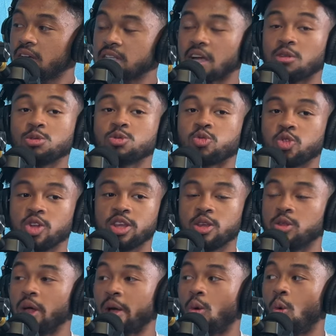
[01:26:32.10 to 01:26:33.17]
Cause like, I was really
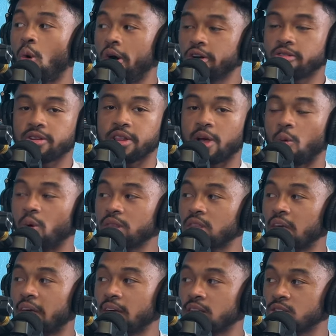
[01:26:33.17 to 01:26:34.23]
was like wondering, like, what
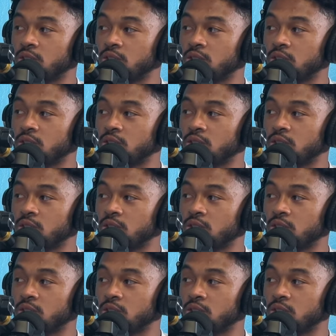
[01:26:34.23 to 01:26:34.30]
the heck is